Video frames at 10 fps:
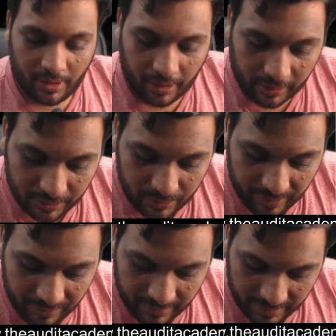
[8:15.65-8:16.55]
So
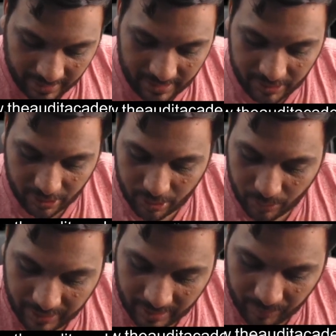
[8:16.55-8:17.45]
everyone, I'll just
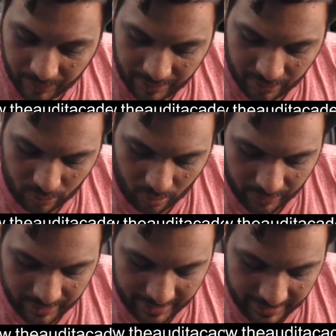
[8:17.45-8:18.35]
show you that point to
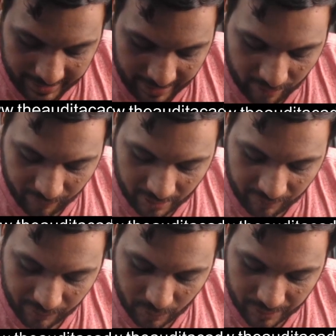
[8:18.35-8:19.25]
avoid any kind of
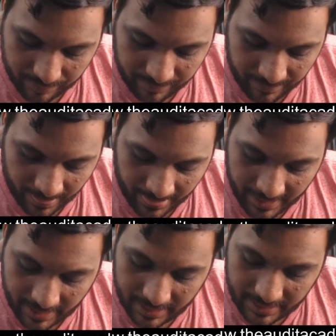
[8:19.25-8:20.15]
confusion.
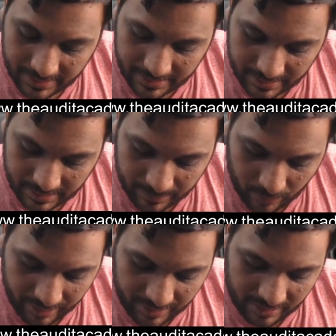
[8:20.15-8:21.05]
It is this
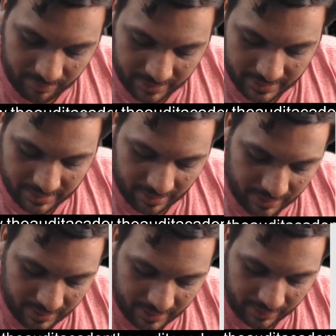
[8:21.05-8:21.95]
point number
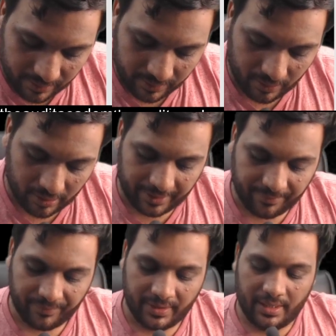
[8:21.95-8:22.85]
17. All right.